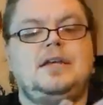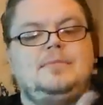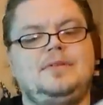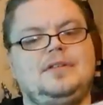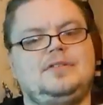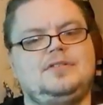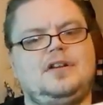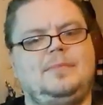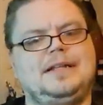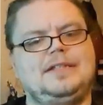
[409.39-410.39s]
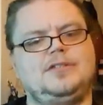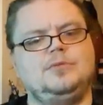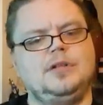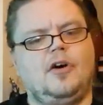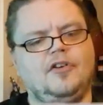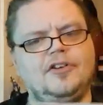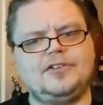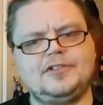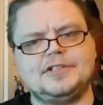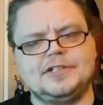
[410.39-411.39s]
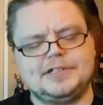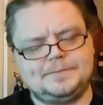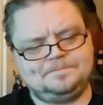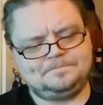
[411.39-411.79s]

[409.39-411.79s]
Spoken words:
But they're just comically too long, you know.